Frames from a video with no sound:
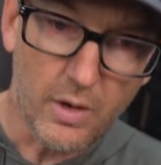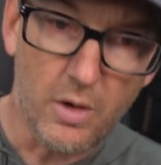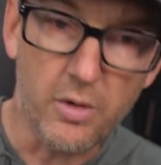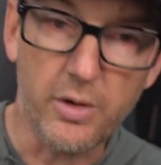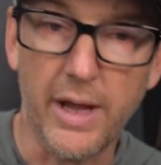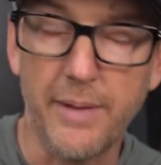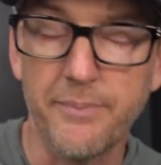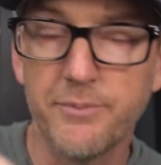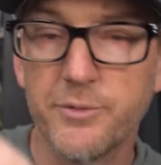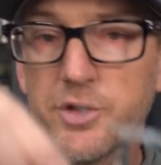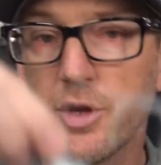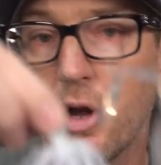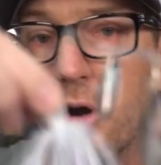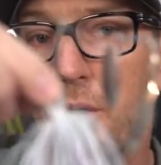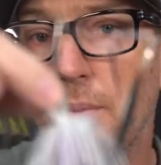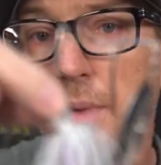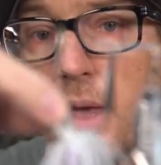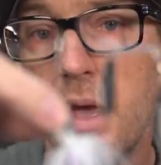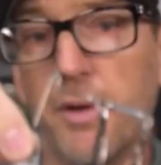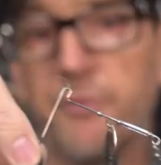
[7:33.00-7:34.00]
Okay,
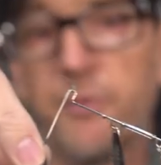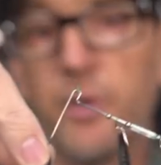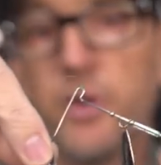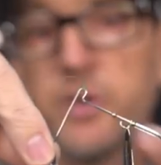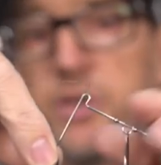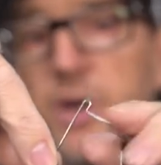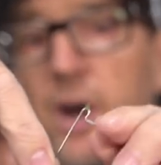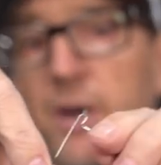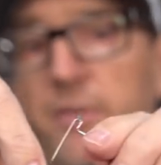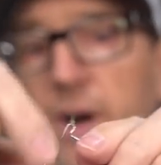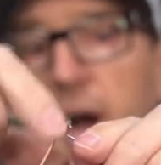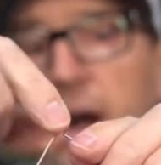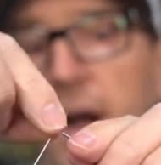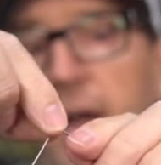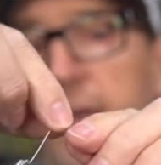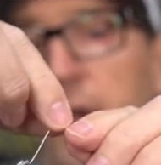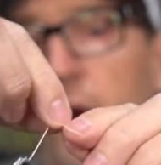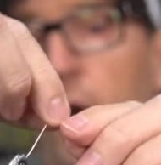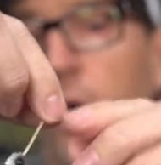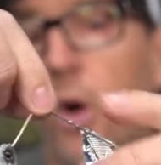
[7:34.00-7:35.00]
so first off,
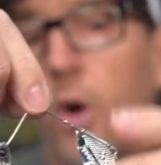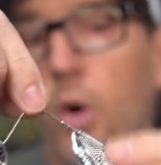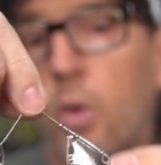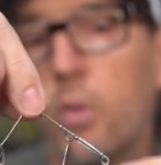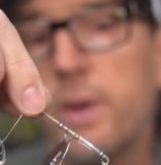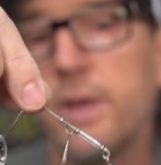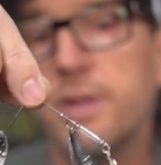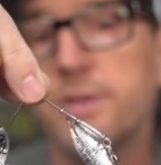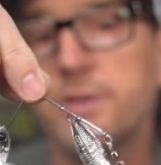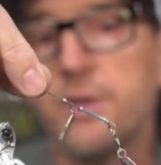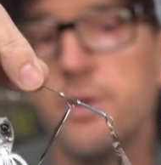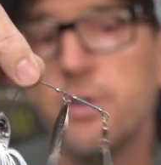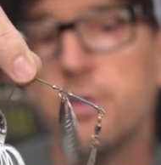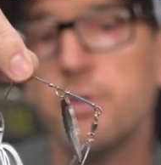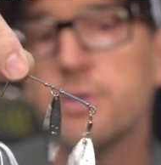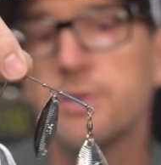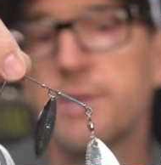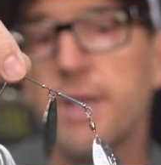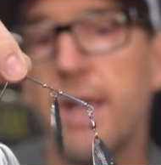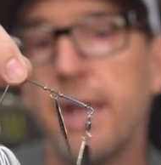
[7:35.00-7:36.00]
I always
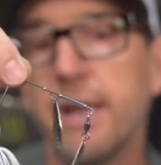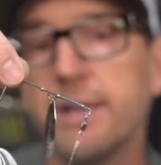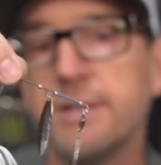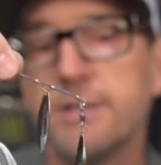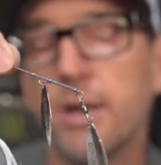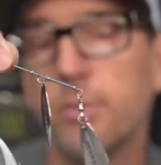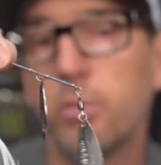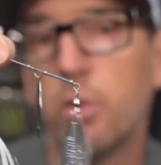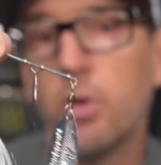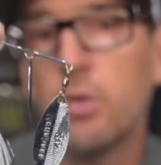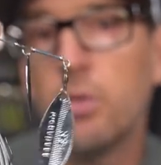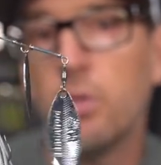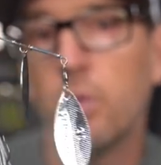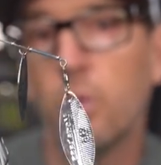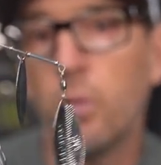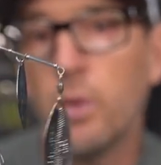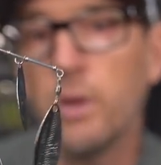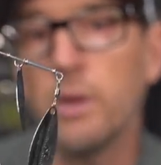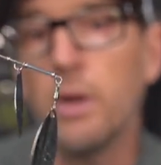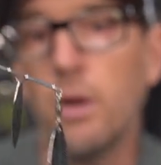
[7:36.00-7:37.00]
use a double
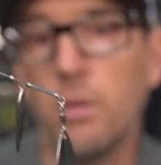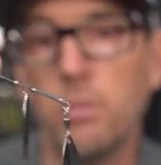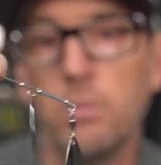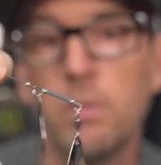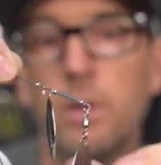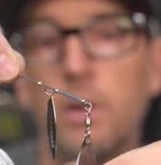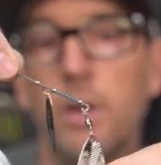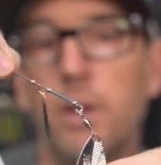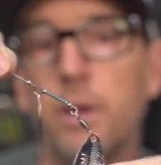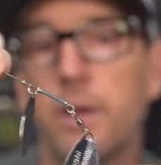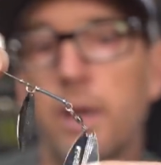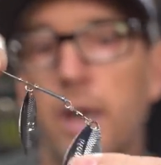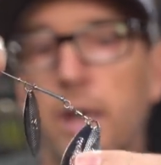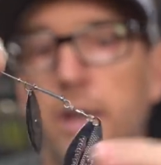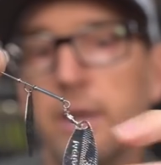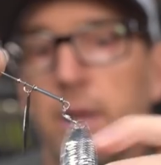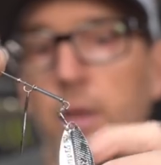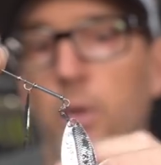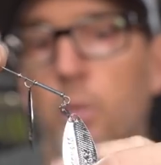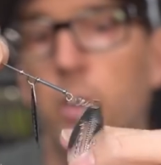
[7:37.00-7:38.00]
willow. Okay,
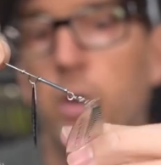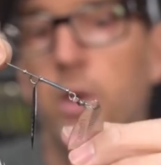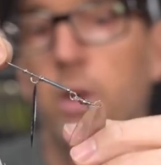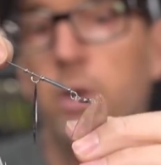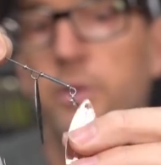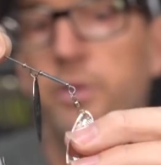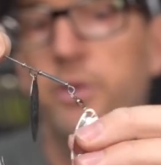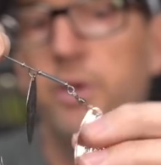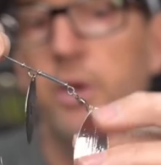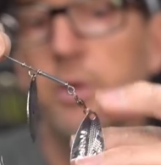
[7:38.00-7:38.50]
now willow is